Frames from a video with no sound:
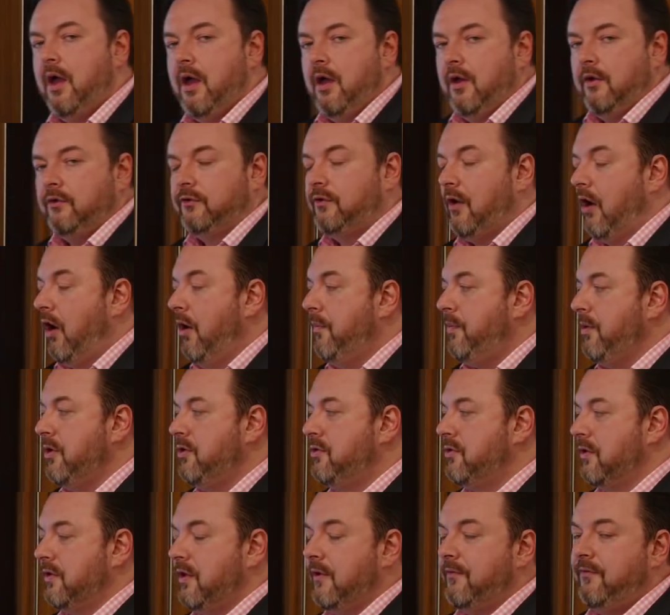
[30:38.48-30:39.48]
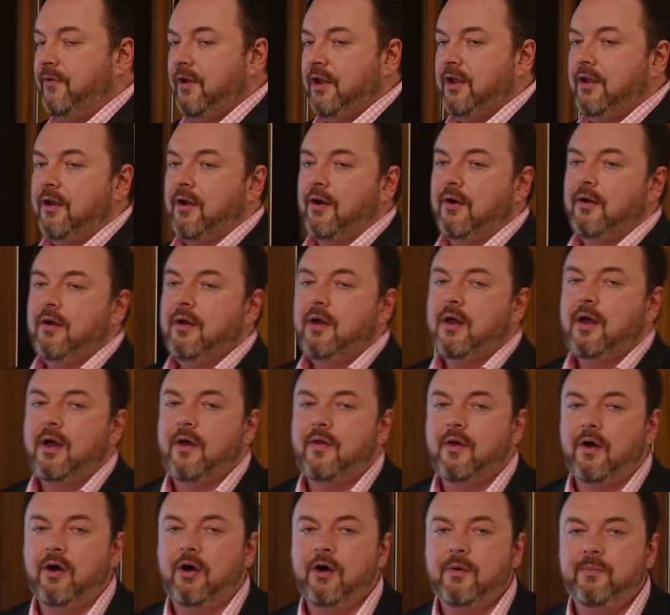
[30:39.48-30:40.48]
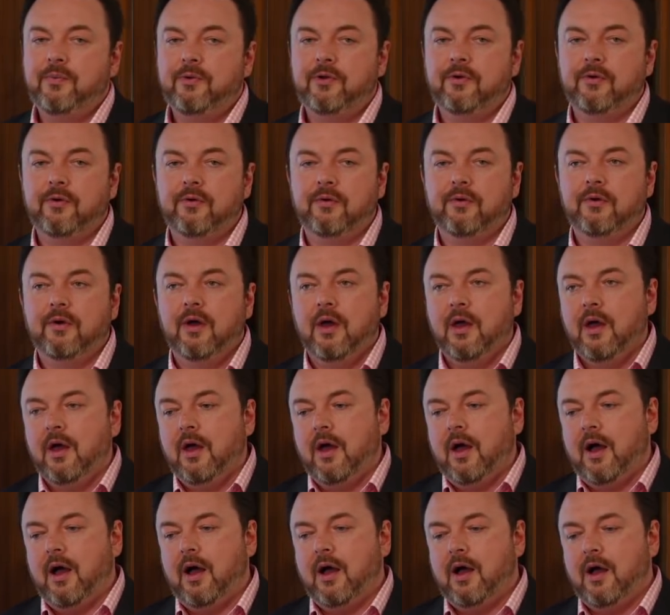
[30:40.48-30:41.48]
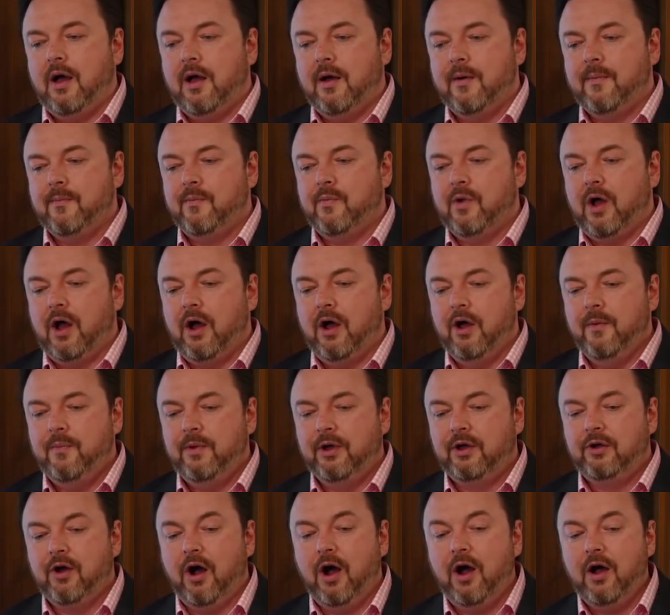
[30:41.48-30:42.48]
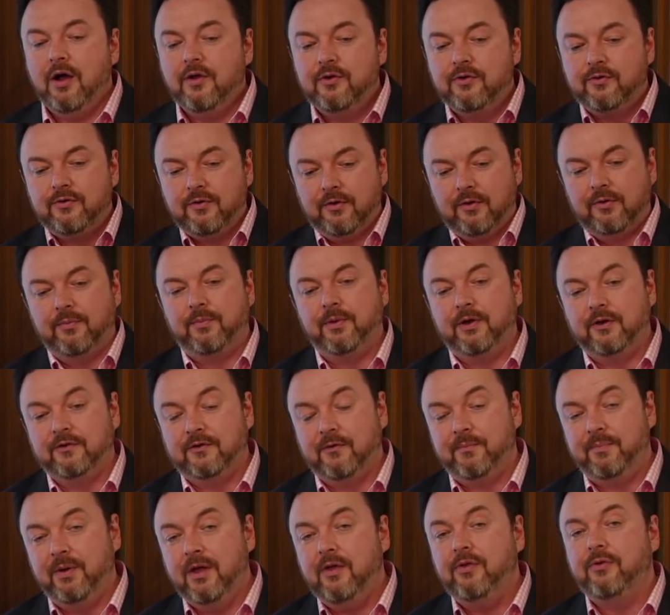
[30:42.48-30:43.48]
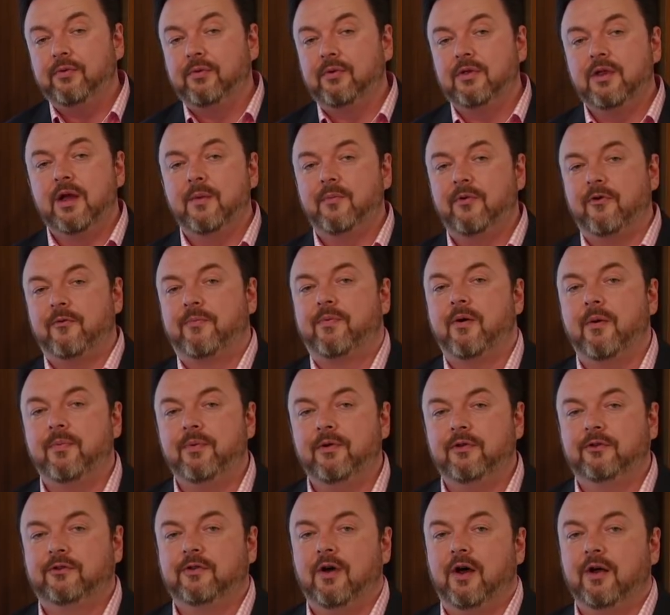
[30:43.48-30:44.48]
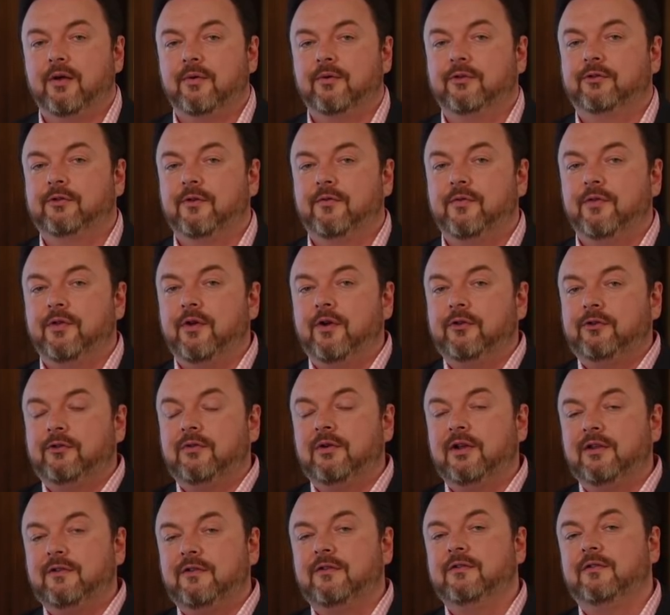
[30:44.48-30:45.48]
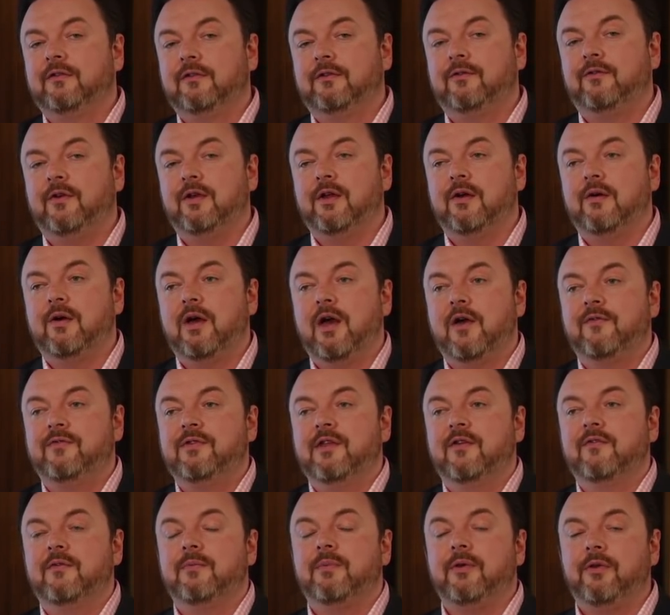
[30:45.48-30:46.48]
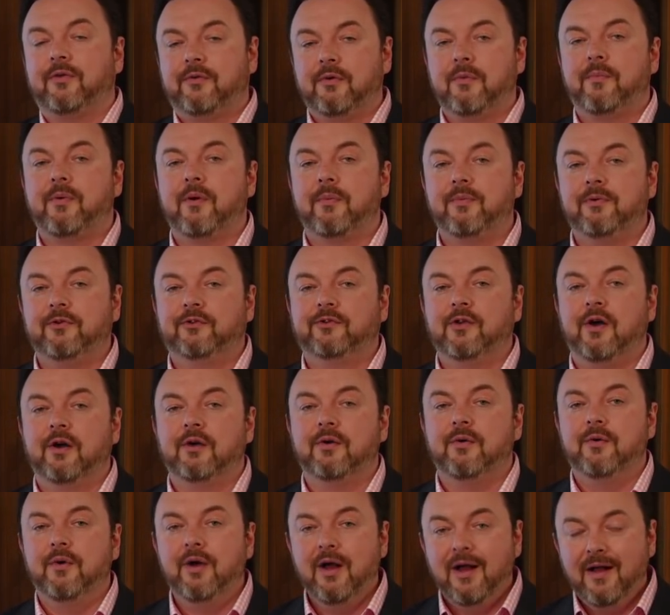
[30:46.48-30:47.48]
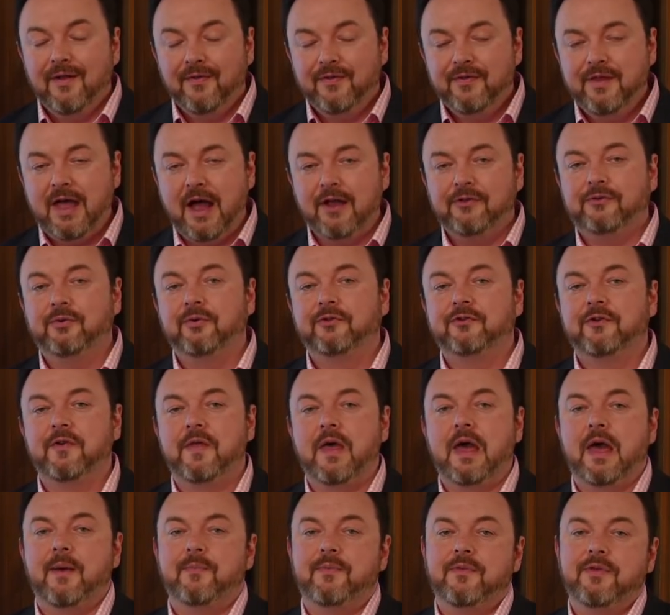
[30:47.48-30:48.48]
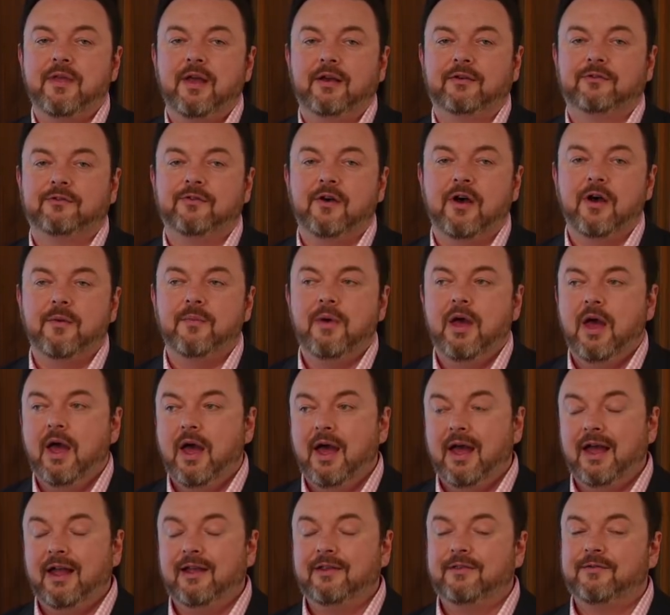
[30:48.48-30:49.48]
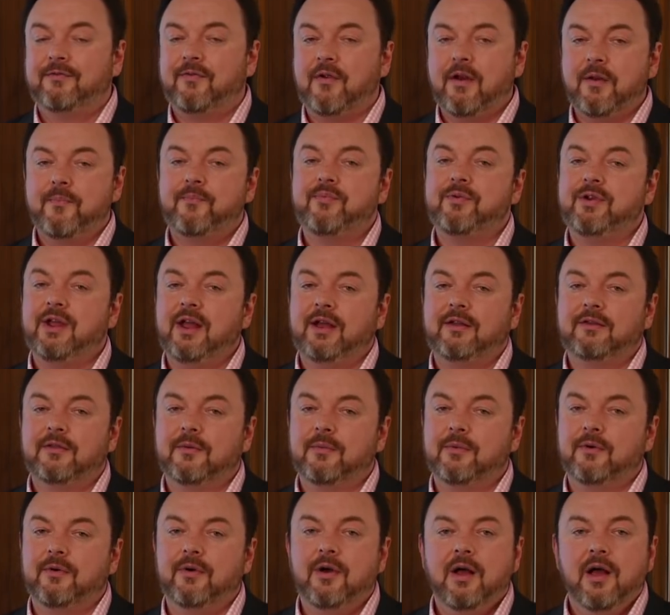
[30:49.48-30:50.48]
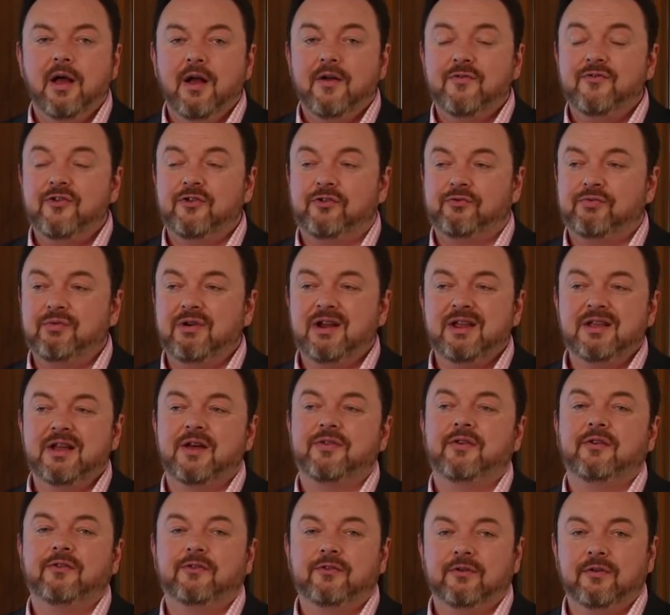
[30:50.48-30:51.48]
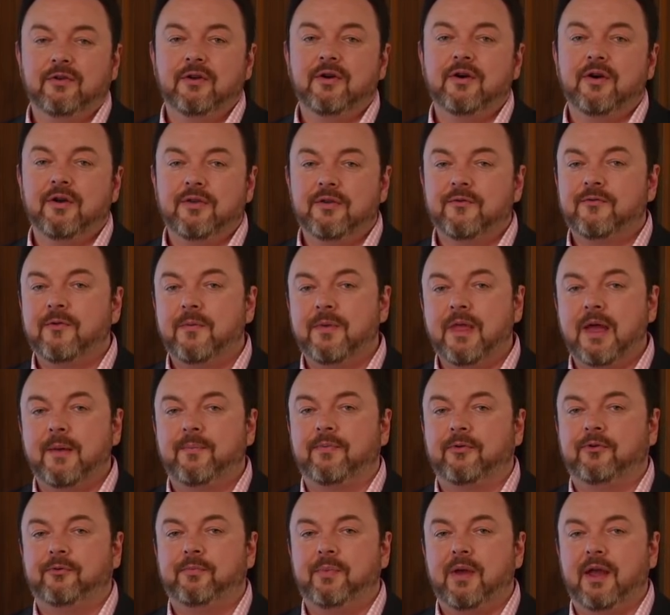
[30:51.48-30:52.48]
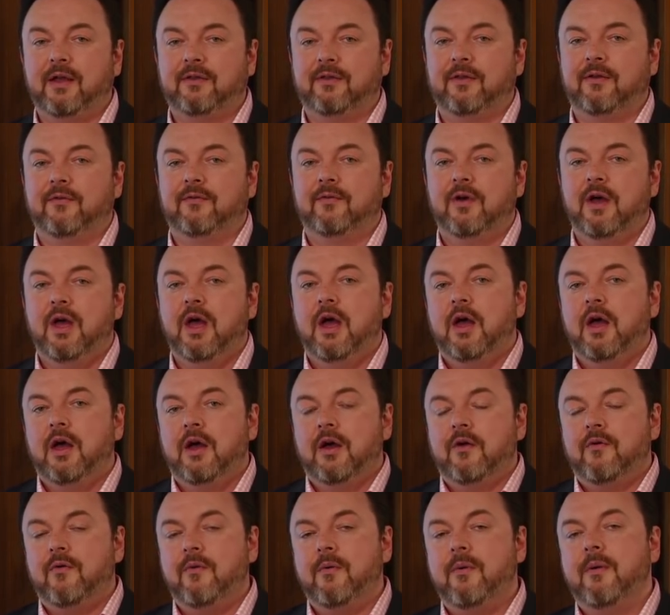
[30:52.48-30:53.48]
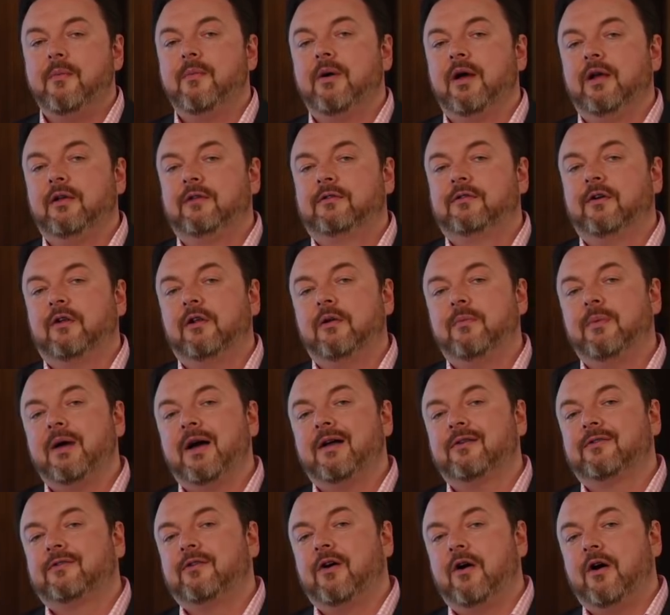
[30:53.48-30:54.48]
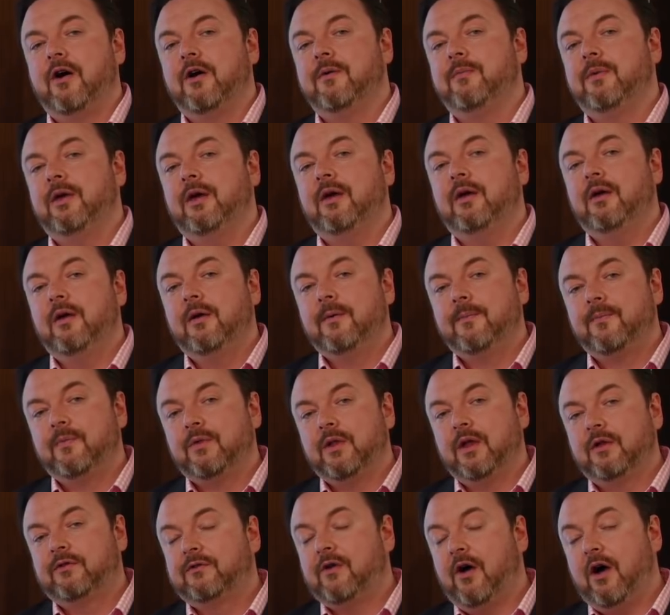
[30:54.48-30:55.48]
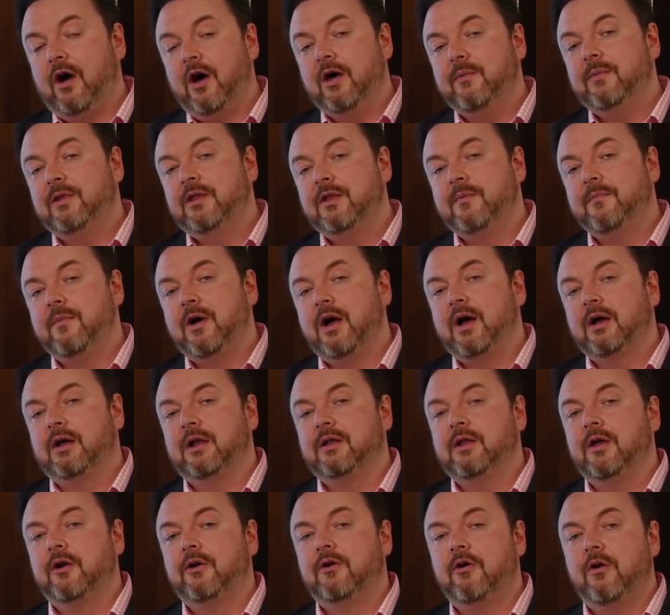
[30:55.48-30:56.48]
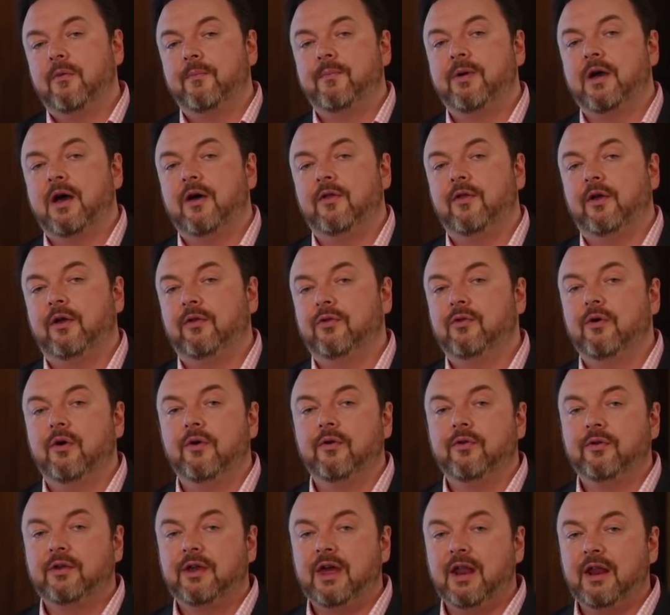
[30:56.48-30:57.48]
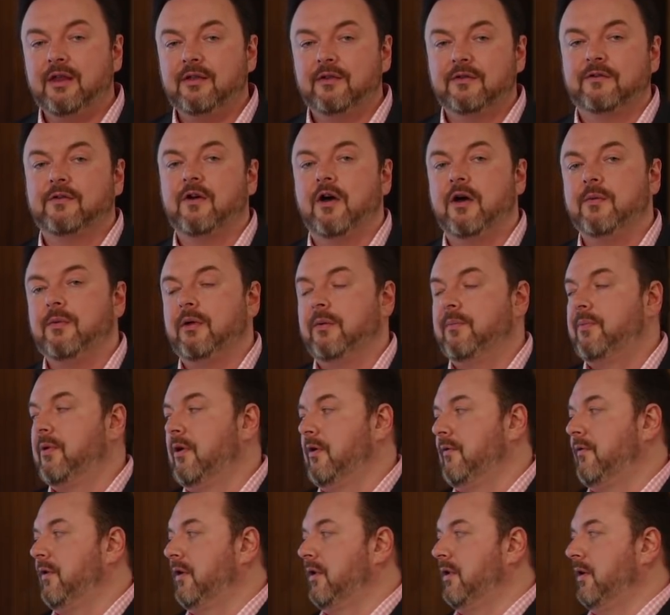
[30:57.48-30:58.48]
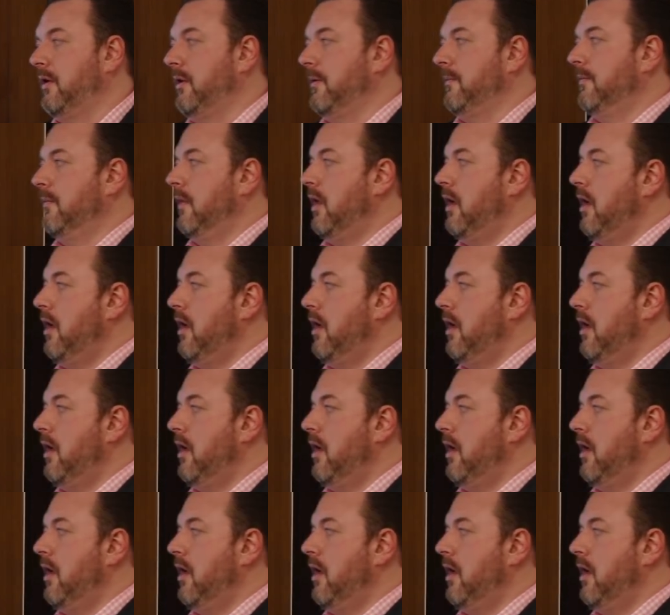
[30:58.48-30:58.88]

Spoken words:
So I hope you enjoyed that video, and I hope it guides you, because I've been through a number of property cycles. So for those who listen to this video who have never been through a property cycle, that's what's going to happen next time. It's very predictable. There's really nothing to learn from that perspective. Remember, it's all about timing, time in the market, and compounding, not getting the timing perfectly.